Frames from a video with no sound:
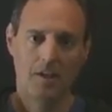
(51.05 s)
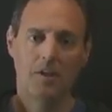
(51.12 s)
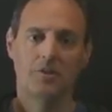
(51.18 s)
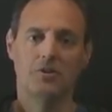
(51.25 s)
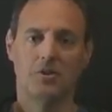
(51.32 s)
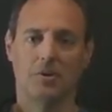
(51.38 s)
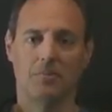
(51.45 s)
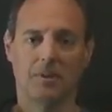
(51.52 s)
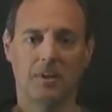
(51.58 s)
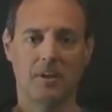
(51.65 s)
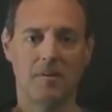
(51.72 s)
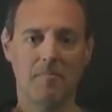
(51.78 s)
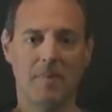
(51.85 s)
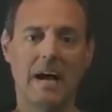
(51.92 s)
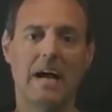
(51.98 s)
So I'm going to
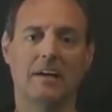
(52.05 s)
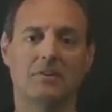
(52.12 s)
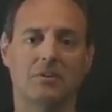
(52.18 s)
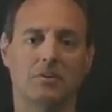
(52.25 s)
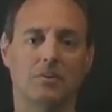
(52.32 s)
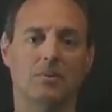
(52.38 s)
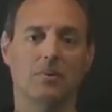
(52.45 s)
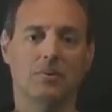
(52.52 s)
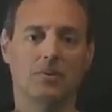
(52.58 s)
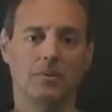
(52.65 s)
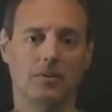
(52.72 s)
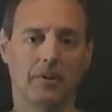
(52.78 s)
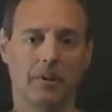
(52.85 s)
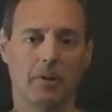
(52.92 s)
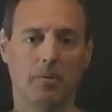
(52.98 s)
come back to
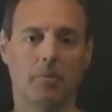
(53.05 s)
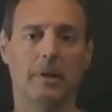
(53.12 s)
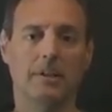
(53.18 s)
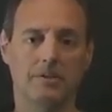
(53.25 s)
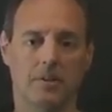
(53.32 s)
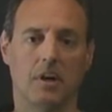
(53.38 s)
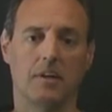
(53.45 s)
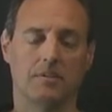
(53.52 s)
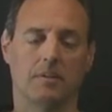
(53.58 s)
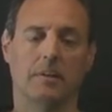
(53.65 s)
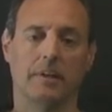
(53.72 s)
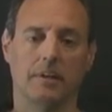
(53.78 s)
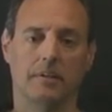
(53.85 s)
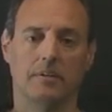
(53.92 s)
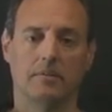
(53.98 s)
the Lorenz
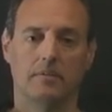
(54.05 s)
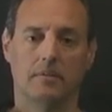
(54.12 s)
oscillator.